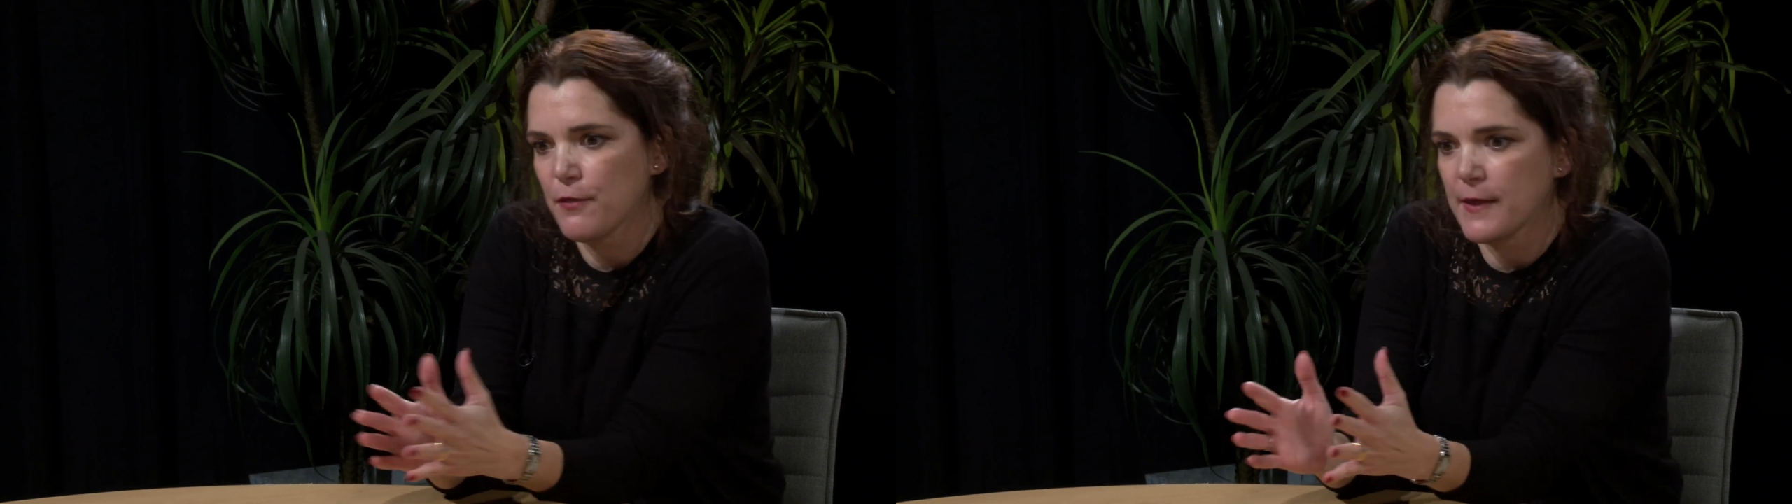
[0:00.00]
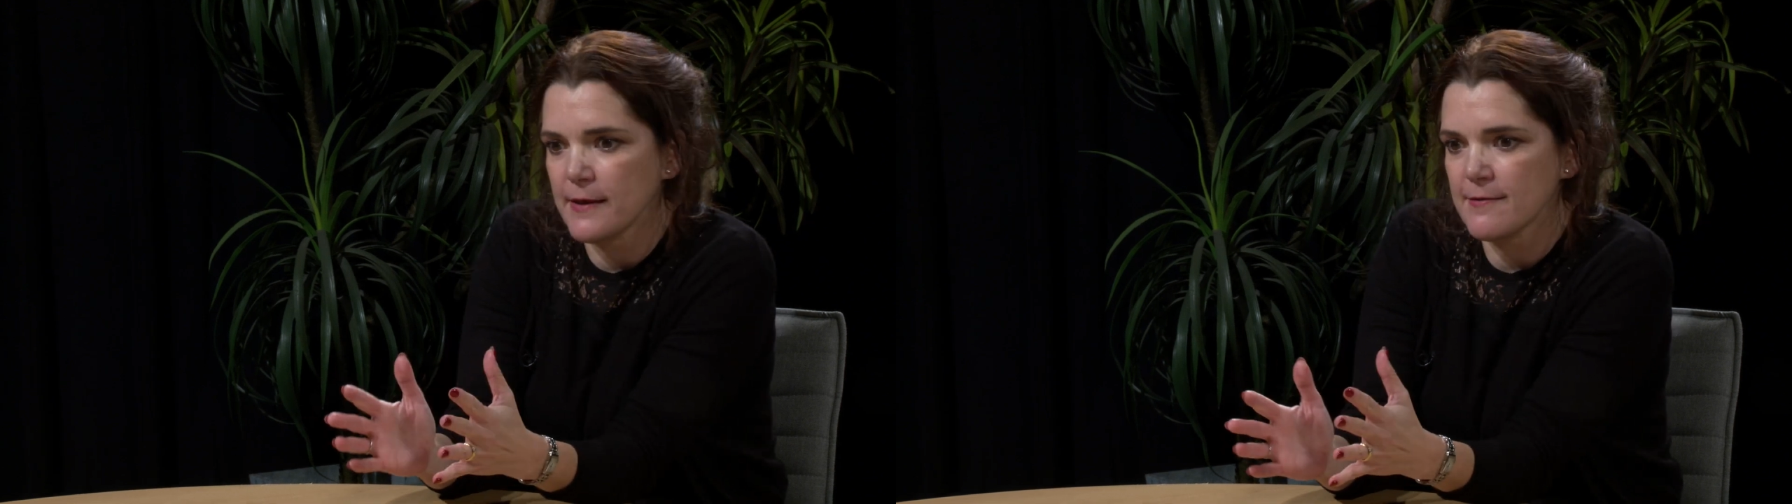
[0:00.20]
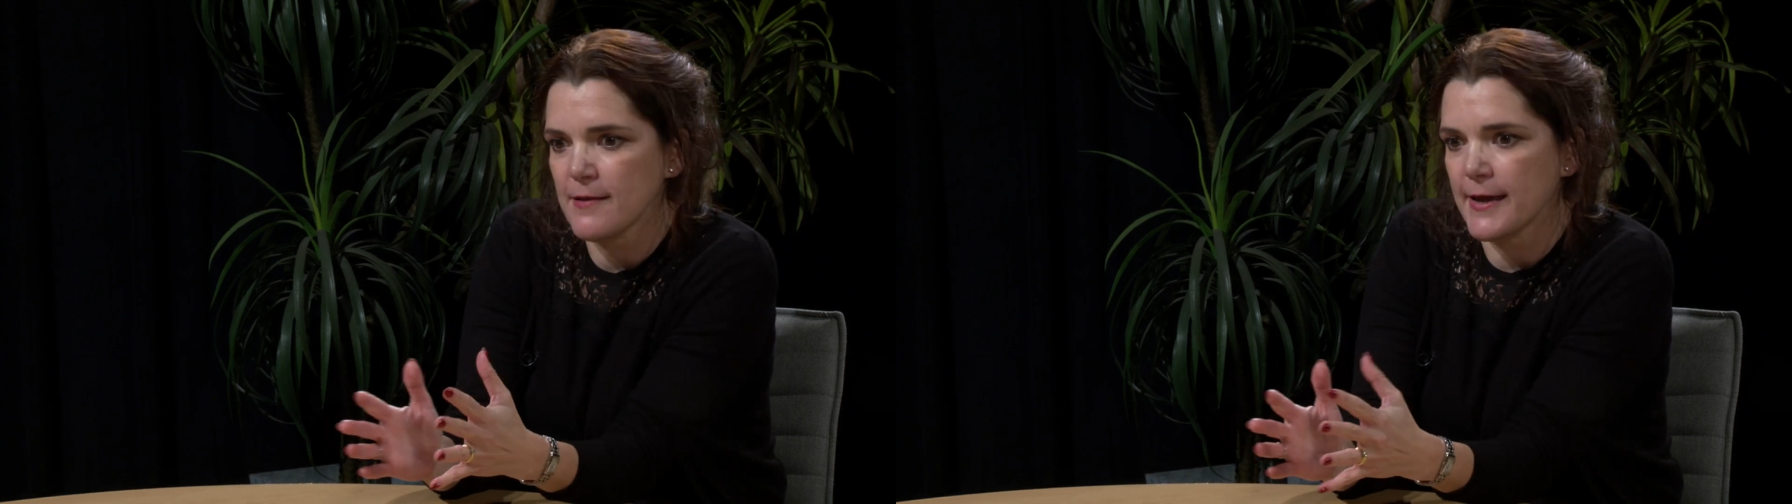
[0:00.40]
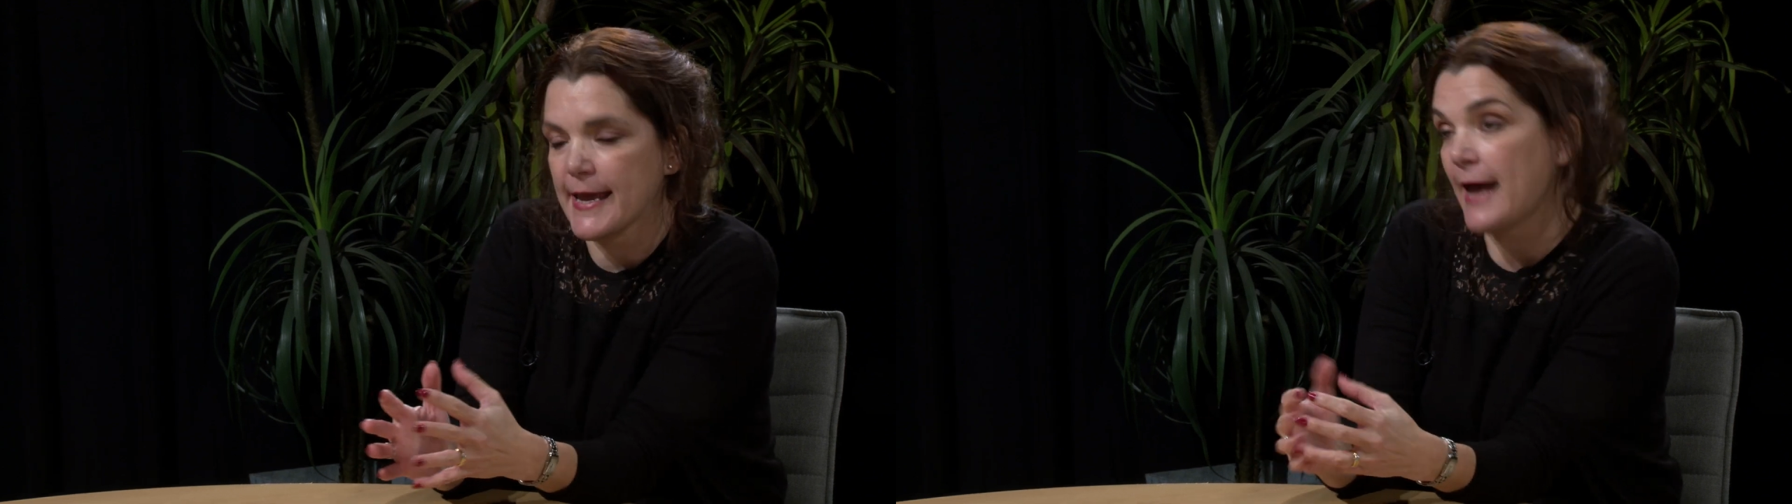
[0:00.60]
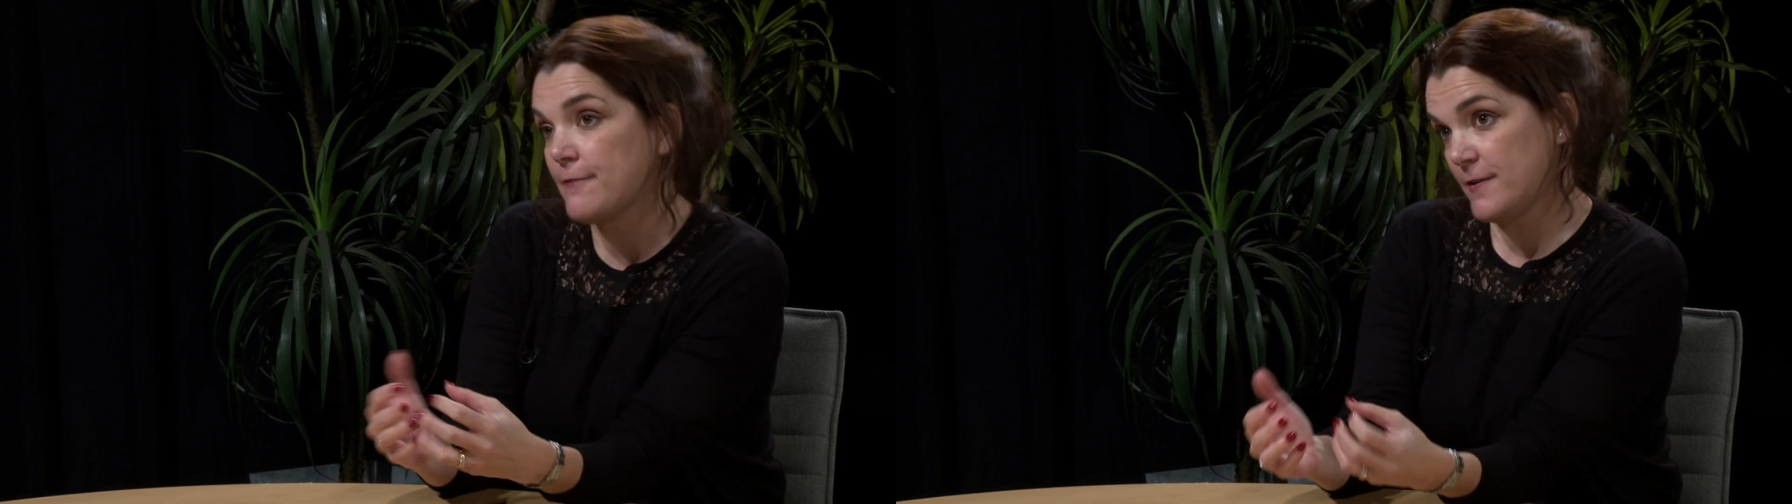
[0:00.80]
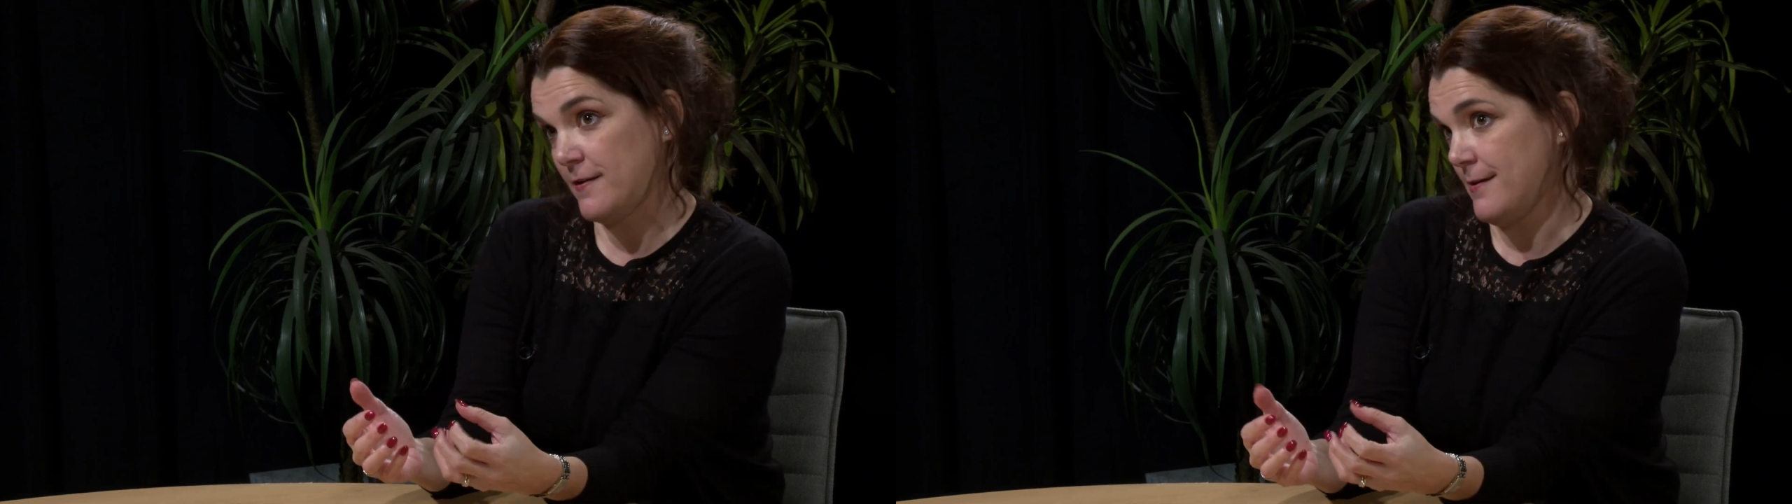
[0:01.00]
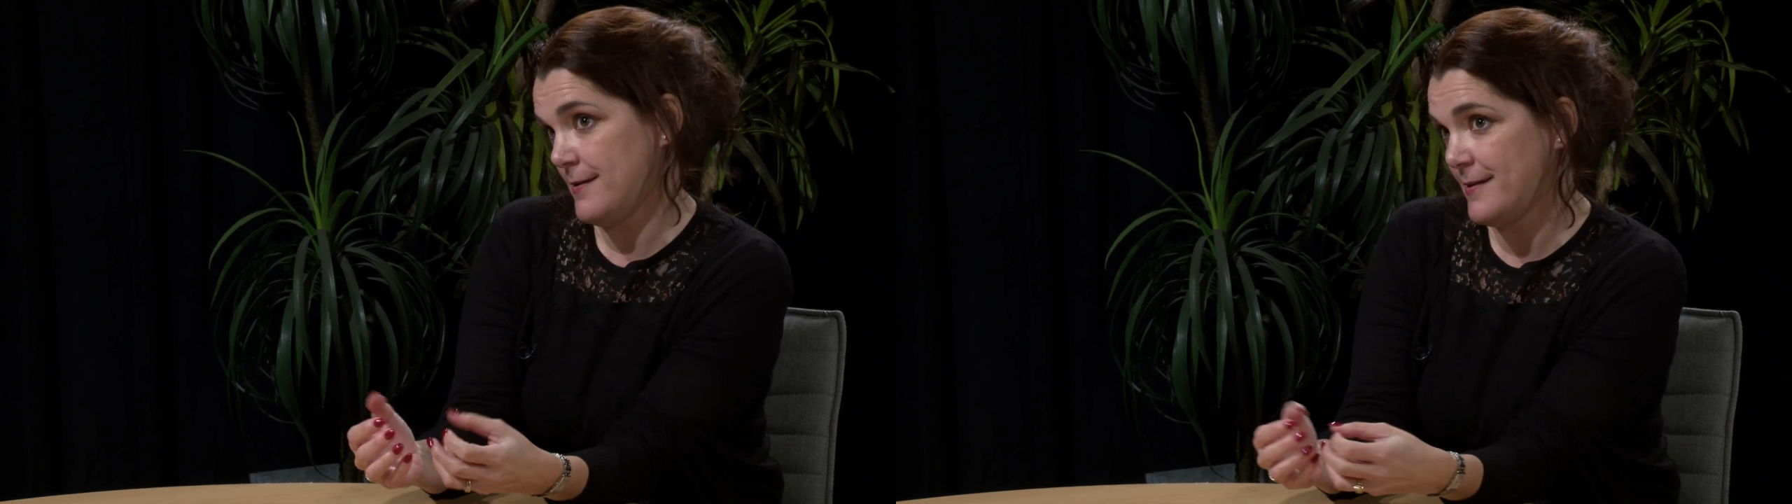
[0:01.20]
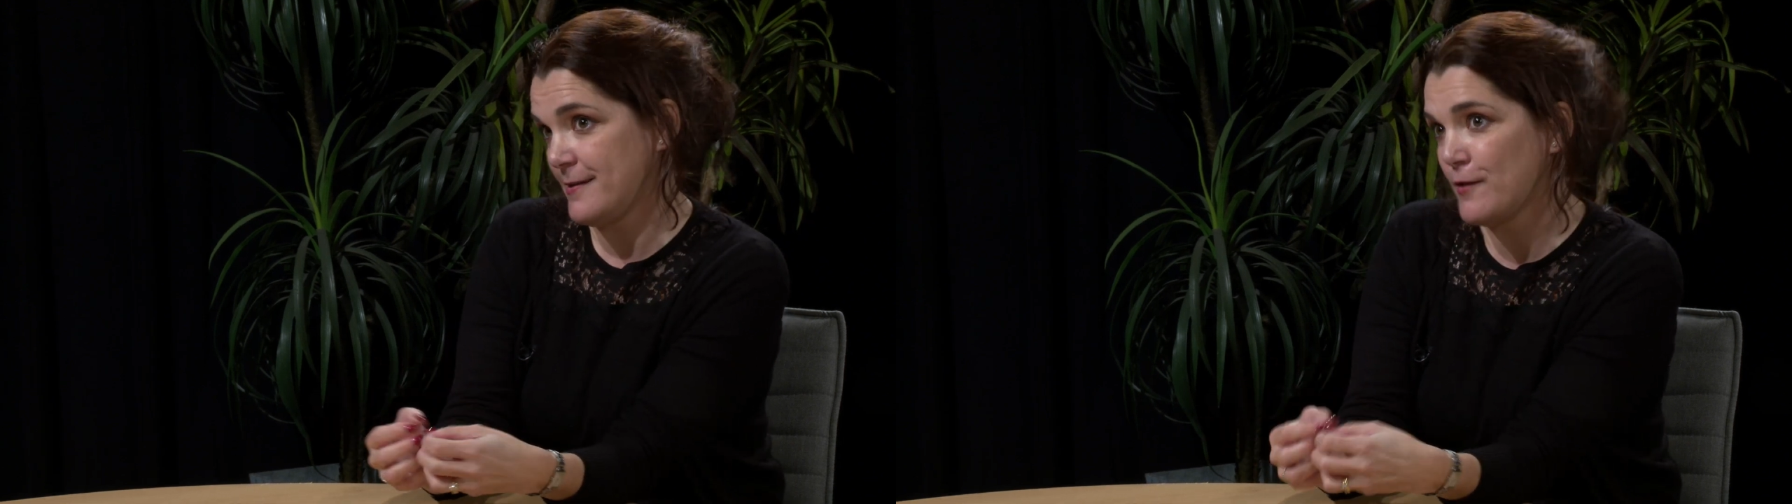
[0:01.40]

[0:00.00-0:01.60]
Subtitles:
things like advertising.